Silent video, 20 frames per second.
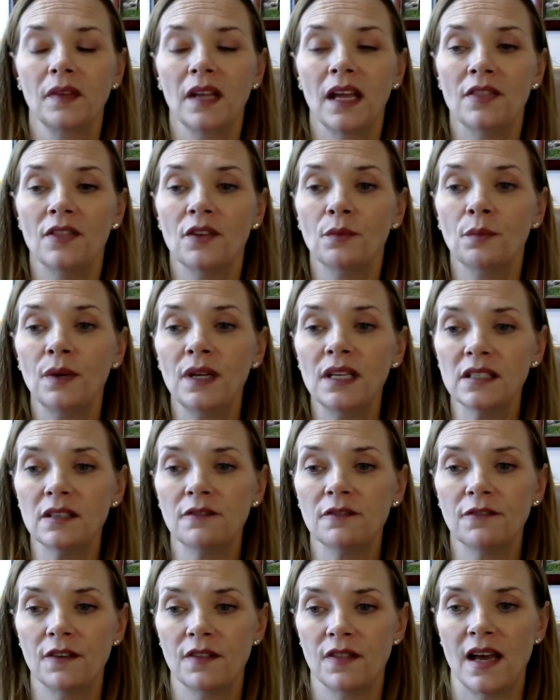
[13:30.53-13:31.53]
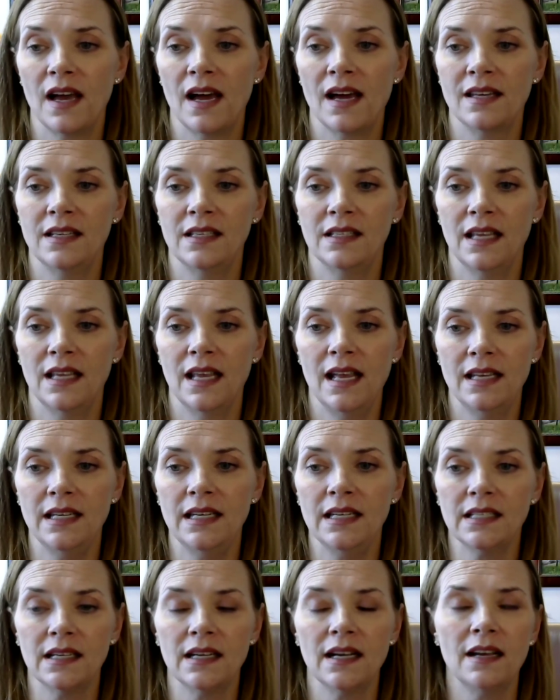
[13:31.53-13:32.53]
And the reason for that is
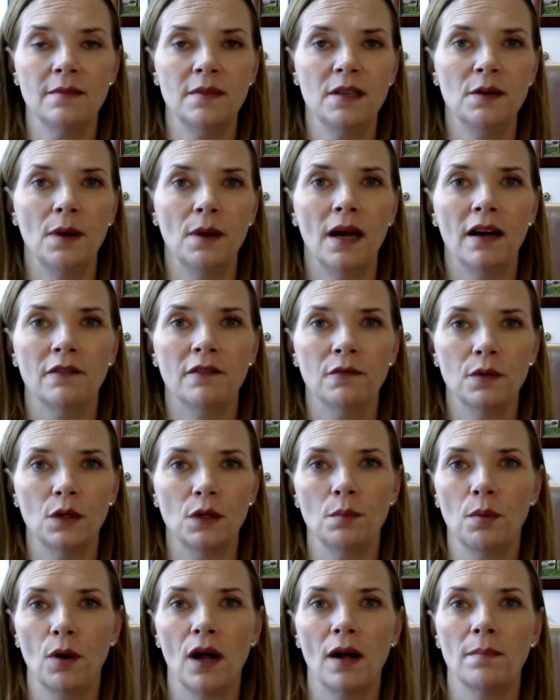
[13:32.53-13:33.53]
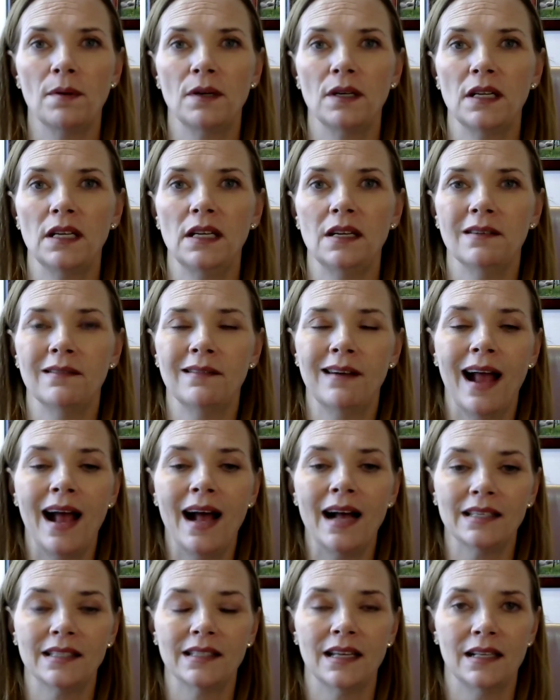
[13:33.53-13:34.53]
anytime you have real property or
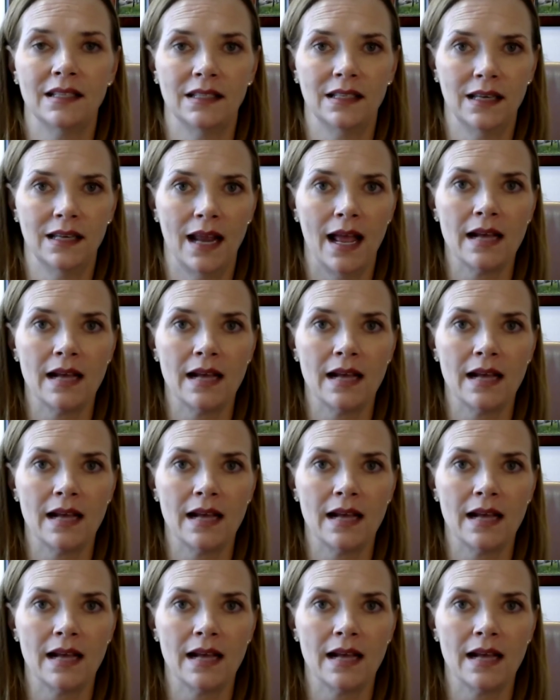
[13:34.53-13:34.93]
assets in,